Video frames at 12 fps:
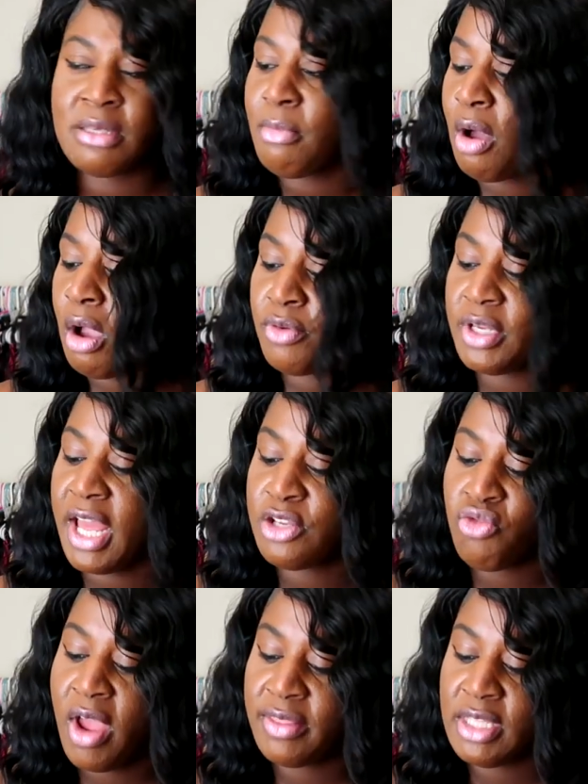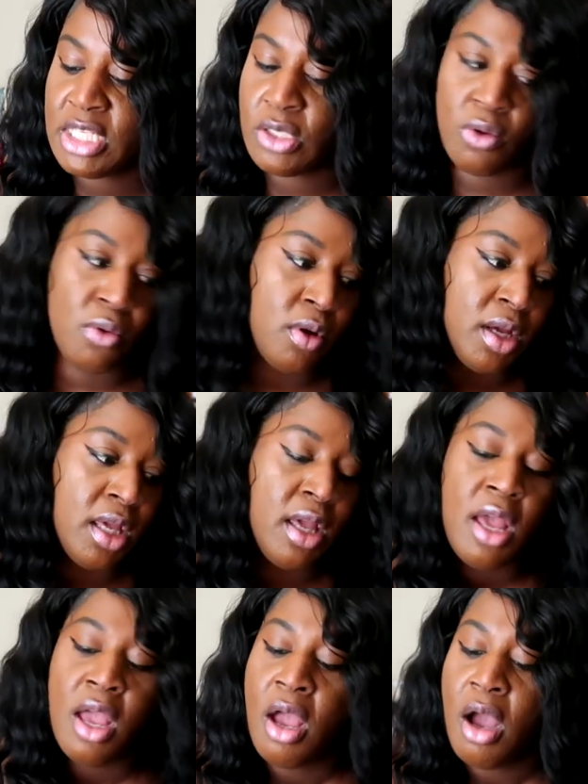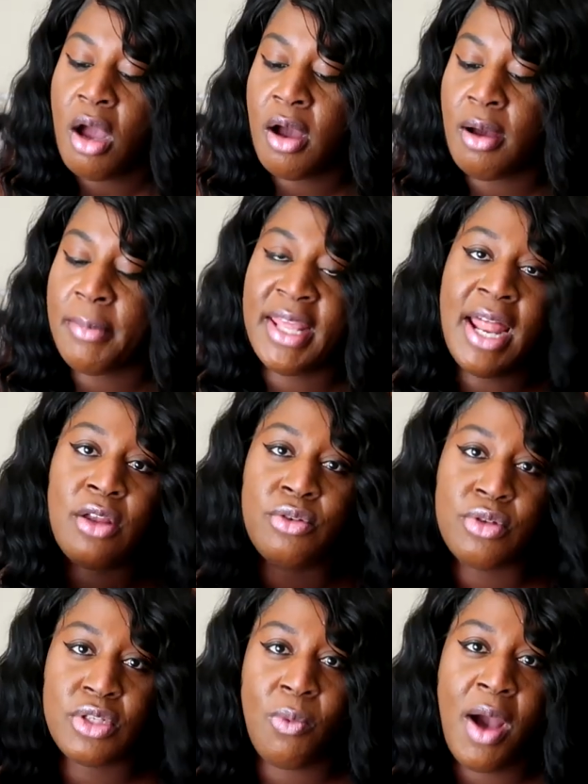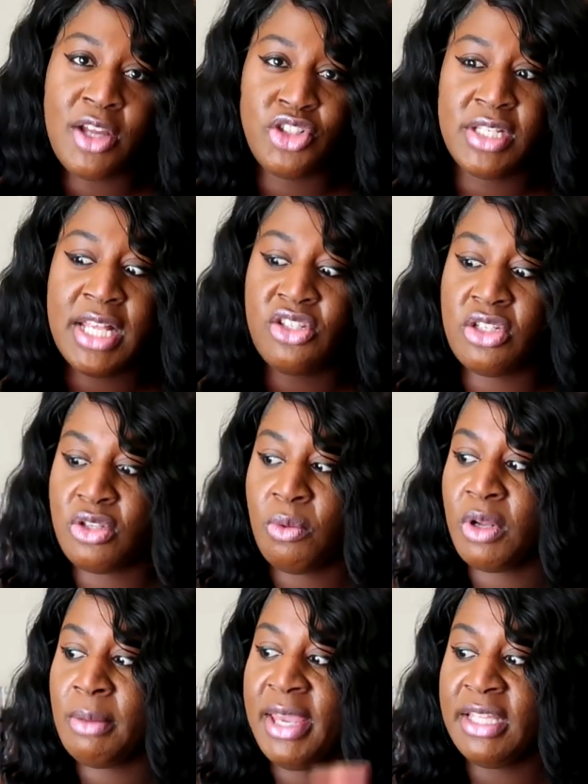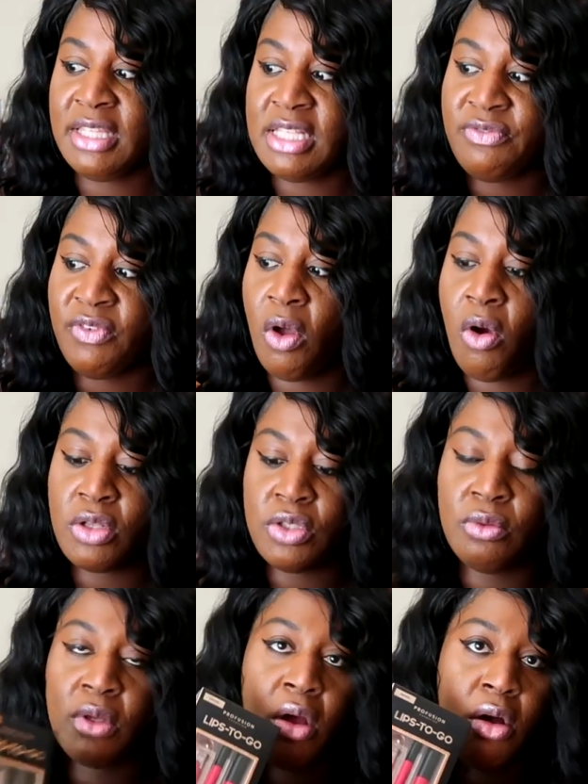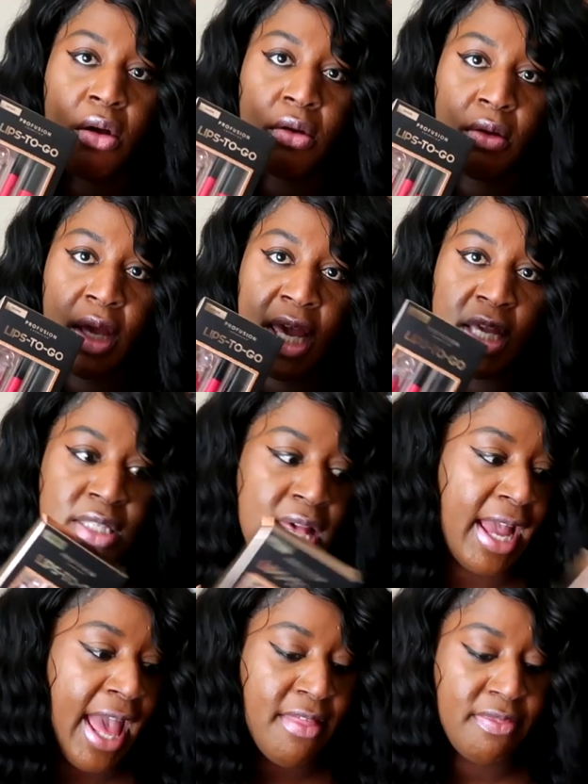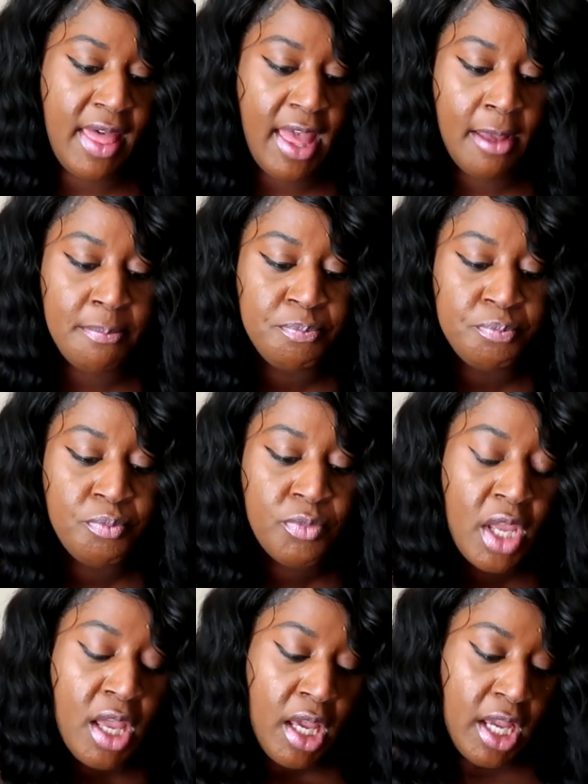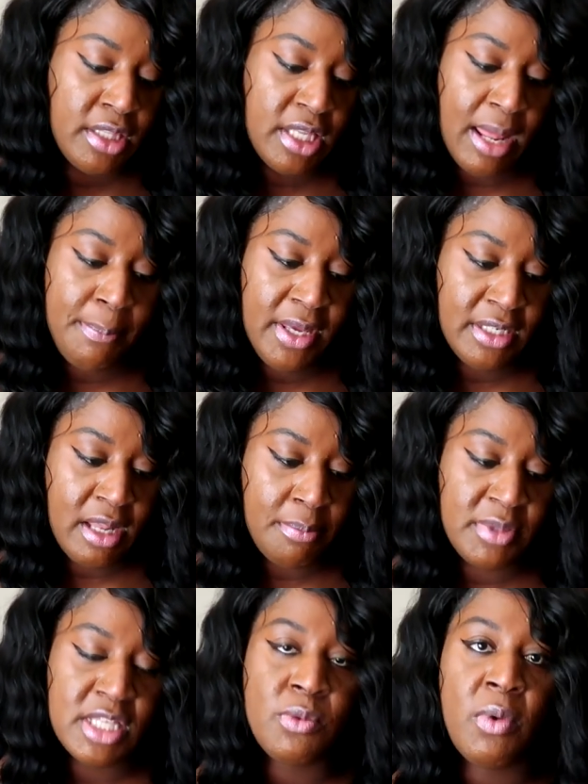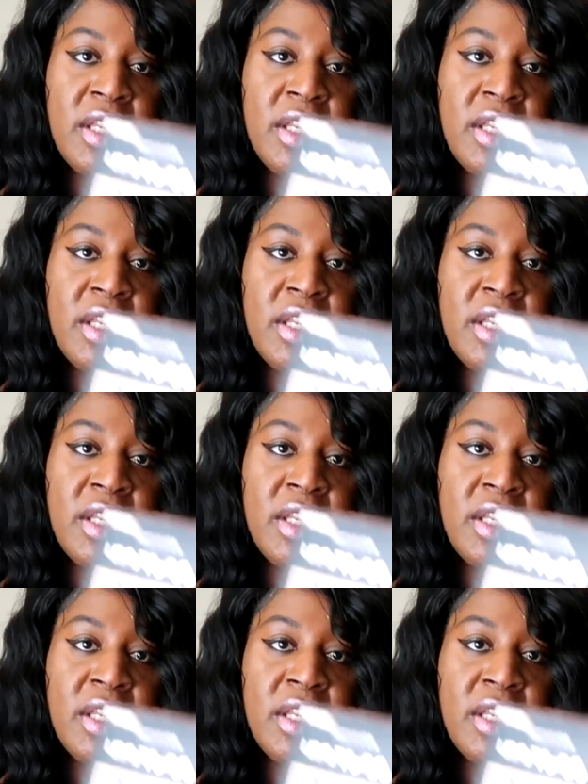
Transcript: tomorrow and i'll try these on um and i'll do swatches i just don't want to make this vlog too long okay so i got that and then i picked up this